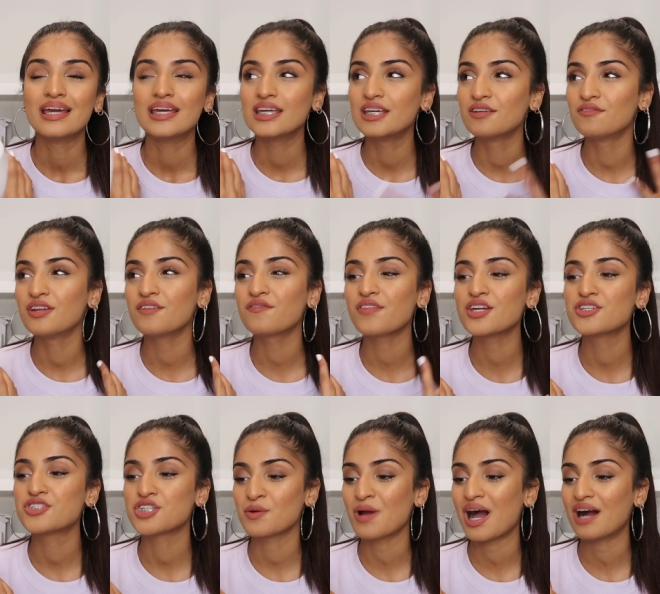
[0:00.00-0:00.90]
even if
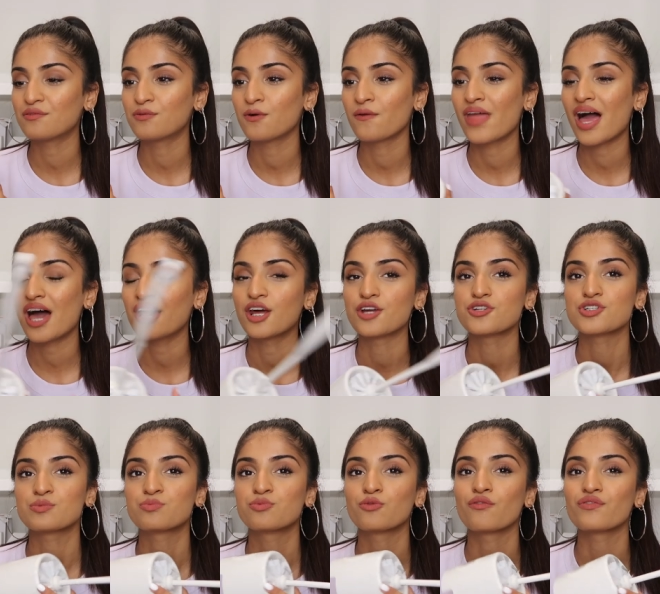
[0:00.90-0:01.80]
they do have one there and I
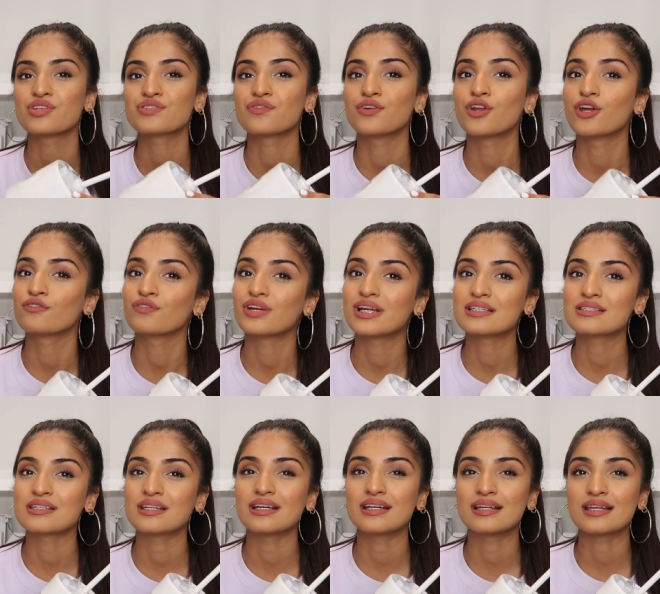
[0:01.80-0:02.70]
just brought this for no
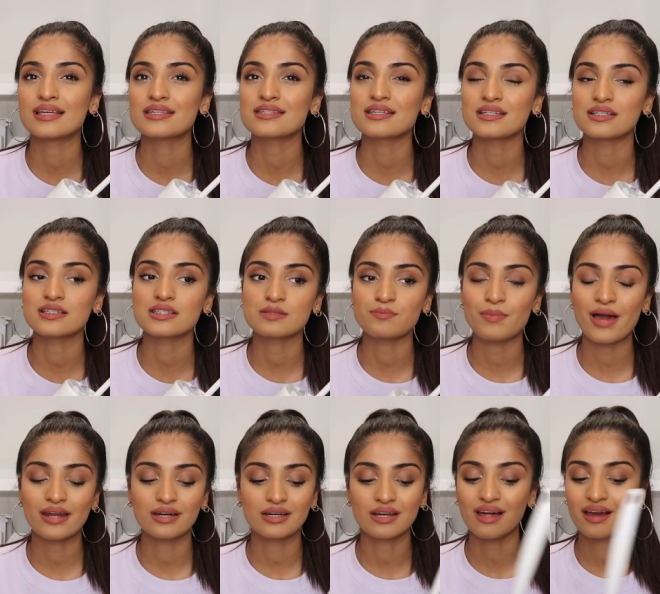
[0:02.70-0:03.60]
reason, at least I didn't
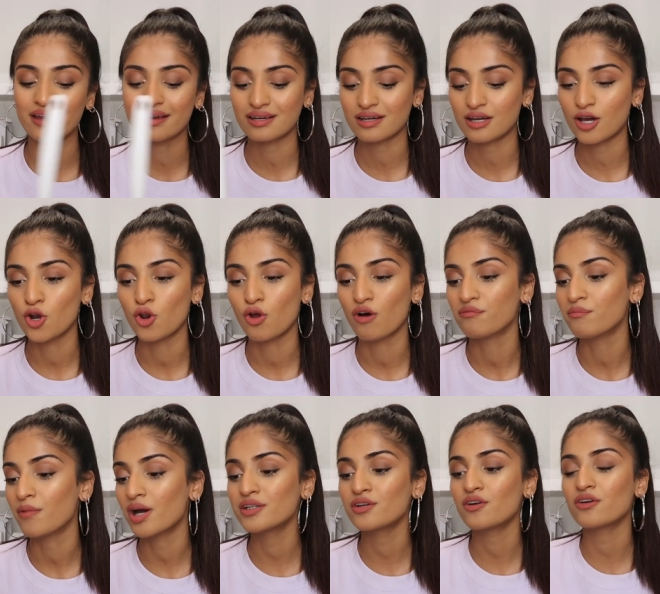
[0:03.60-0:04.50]
spend like a lot of
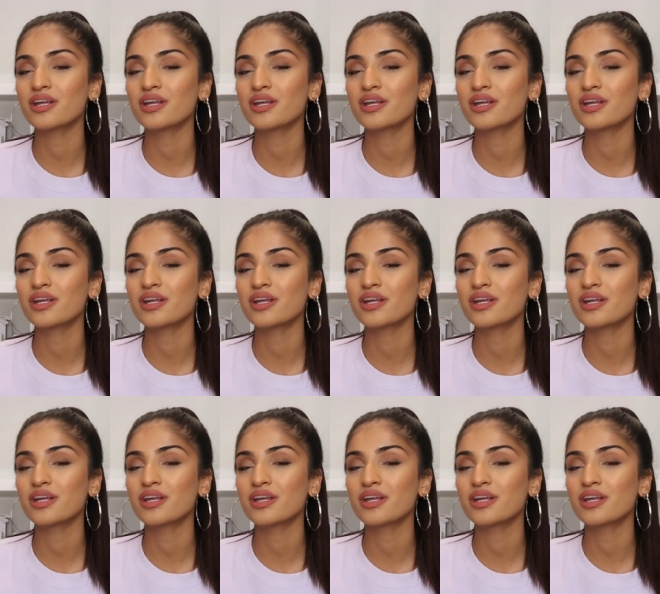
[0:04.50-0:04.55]
money